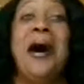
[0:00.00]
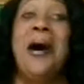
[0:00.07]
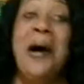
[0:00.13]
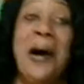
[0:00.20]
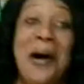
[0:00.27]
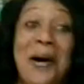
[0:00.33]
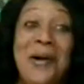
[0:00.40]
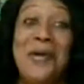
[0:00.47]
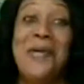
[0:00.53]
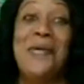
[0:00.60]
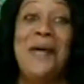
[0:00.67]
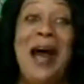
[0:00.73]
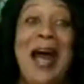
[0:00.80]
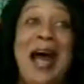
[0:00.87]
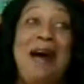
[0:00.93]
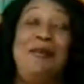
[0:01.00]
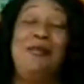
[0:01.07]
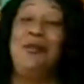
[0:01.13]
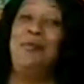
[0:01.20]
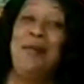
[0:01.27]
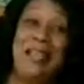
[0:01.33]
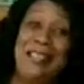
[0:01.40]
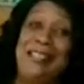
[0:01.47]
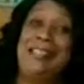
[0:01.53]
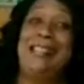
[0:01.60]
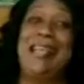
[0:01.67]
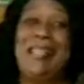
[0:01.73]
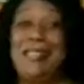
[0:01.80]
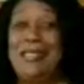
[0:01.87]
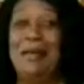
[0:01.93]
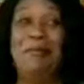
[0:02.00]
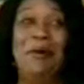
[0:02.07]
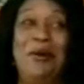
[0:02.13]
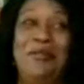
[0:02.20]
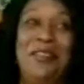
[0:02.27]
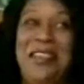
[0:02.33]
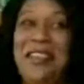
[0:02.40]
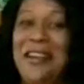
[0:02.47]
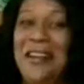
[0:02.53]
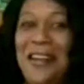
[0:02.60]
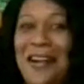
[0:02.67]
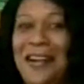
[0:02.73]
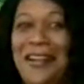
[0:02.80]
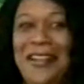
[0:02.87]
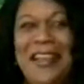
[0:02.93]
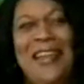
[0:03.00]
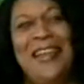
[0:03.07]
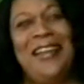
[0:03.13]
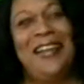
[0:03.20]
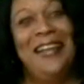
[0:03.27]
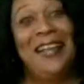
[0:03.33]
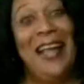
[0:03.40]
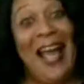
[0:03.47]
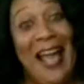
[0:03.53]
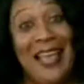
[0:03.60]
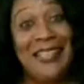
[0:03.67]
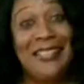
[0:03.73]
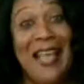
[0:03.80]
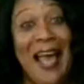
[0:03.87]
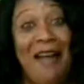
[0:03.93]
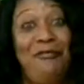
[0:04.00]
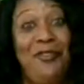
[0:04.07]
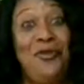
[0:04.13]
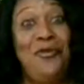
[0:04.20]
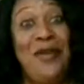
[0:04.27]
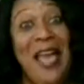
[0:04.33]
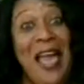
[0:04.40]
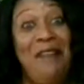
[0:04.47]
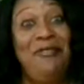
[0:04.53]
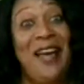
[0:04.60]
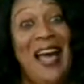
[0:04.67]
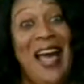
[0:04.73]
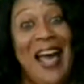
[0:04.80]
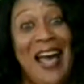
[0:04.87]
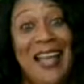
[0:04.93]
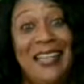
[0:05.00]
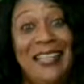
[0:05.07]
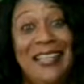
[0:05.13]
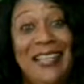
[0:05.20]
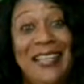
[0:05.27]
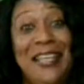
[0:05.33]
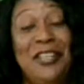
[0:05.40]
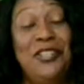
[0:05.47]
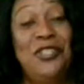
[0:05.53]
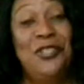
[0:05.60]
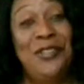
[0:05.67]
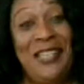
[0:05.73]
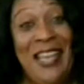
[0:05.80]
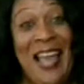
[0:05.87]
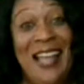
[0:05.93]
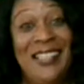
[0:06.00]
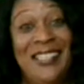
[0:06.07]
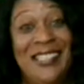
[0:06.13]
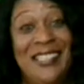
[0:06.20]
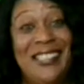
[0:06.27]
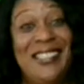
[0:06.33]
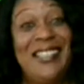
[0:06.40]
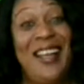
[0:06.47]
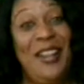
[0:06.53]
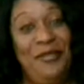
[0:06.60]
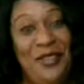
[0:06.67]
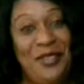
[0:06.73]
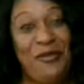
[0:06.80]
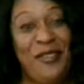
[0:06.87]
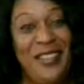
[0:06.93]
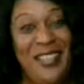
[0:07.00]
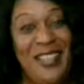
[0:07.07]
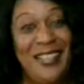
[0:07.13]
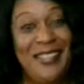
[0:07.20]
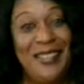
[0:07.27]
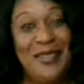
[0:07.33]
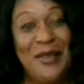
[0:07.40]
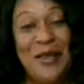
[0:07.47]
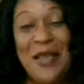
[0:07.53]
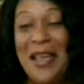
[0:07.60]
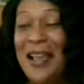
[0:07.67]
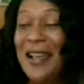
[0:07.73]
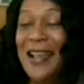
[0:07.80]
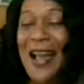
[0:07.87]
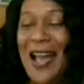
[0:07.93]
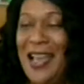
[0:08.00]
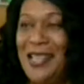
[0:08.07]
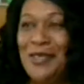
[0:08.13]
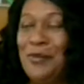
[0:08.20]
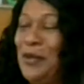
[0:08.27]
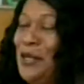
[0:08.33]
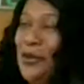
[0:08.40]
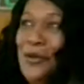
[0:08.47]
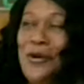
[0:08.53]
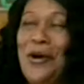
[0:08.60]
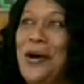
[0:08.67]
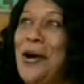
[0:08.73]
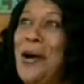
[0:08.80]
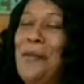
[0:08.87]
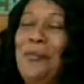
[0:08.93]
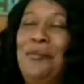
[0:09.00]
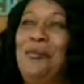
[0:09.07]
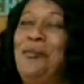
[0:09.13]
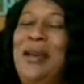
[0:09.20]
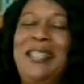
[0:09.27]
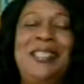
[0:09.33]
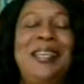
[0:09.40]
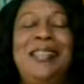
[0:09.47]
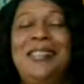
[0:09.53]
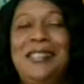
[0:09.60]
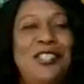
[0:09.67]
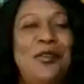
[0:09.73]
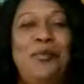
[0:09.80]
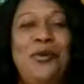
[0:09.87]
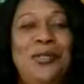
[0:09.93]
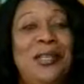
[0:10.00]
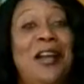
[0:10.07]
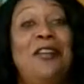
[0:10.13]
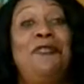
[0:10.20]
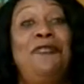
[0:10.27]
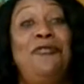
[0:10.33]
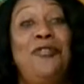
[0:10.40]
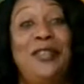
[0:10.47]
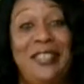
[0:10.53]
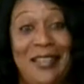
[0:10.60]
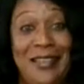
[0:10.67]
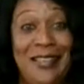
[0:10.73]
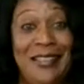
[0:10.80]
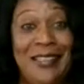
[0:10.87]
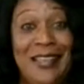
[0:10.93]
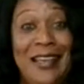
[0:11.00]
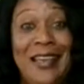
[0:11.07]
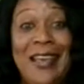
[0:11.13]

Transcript: Oh, wow. You better send some over here, girl. Guys, have you ever had Julian's saltfish fritters? Guys, I don't know. My telescope to put our foot in it.